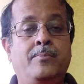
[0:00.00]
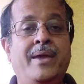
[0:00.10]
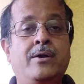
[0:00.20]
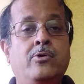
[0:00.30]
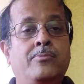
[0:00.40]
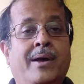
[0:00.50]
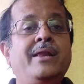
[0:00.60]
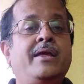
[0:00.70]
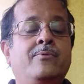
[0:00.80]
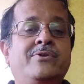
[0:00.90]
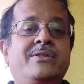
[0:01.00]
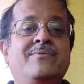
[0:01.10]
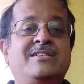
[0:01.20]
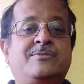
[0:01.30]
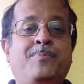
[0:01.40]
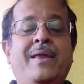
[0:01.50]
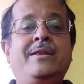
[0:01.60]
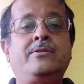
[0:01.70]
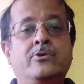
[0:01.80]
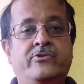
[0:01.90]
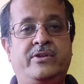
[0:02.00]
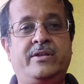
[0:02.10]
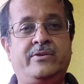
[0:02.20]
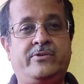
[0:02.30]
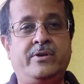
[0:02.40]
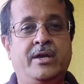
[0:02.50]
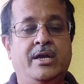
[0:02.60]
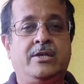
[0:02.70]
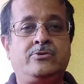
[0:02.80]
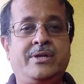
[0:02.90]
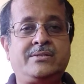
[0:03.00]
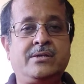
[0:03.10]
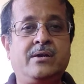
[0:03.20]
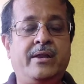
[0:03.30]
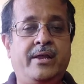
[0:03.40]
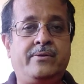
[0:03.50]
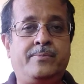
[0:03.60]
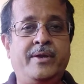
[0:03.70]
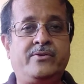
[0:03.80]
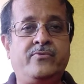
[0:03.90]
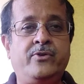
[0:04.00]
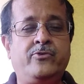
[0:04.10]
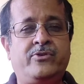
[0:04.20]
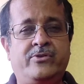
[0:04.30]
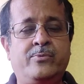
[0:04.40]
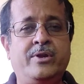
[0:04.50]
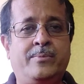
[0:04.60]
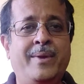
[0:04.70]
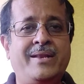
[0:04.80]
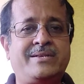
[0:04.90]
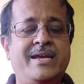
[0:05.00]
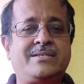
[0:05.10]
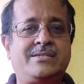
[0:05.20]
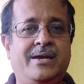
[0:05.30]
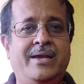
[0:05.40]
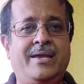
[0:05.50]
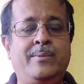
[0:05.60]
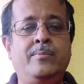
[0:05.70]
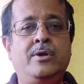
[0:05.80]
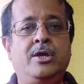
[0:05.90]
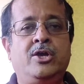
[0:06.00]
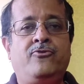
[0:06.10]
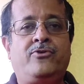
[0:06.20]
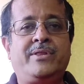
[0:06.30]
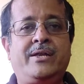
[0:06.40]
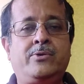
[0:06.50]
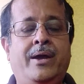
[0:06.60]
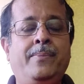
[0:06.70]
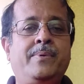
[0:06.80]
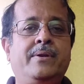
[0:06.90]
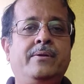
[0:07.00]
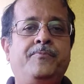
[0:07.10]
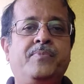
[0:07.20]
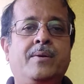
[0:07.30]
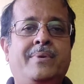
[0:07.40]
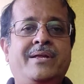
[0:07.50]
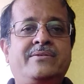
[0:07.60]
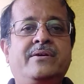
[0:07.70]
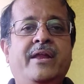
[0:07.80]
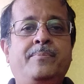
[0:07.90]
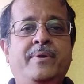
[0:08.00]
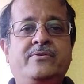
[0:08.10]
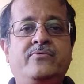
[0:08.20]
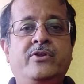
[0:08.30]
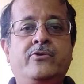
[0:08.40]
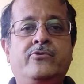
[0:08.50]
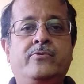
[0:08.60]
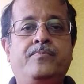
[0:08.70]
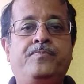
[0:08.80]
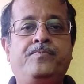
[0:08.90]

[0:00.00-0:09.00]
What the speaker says: make good money which they will spend in those cities. So that's a great piece of news. It may take time for that to happen, but that's a great piece of news.